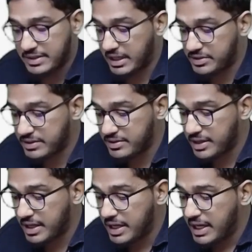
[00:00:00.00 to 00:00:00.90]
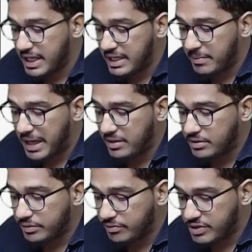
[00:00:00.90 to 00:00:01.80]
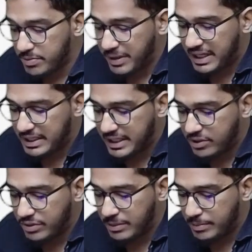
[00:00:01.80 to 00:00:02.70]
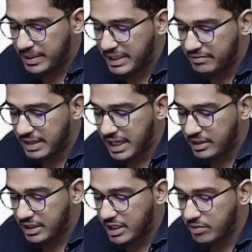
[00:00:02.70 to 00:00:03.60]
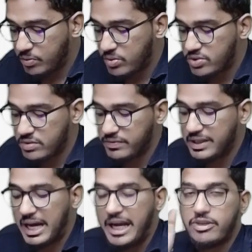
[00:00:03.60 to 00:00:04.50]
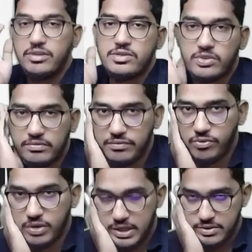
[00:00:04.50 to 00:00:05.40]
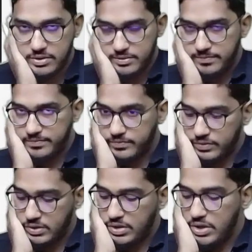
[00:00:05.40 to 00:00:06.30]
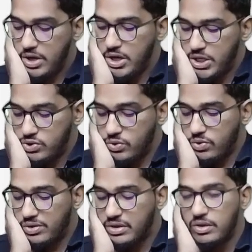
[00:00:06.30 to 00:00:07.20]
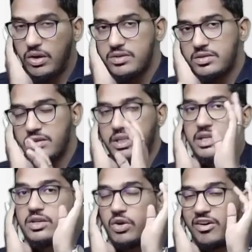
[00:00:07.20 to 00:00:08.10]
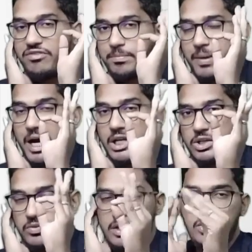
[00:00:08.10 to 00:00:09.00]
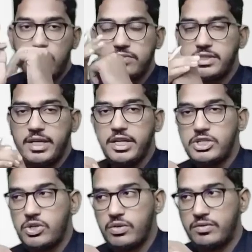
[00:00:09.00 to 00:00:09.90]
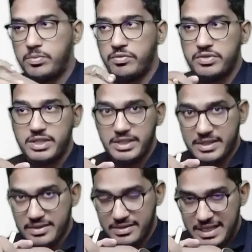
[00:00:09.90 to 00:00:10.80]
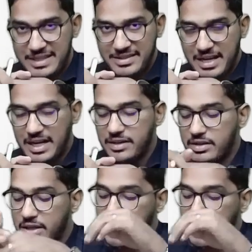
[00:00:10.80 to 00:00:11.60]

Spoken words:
transactions in a manner which may lead to the belief that he vouches for the accuracy of the forecast. So clause 3 of part 1 of the second schedule of the professional ethics says that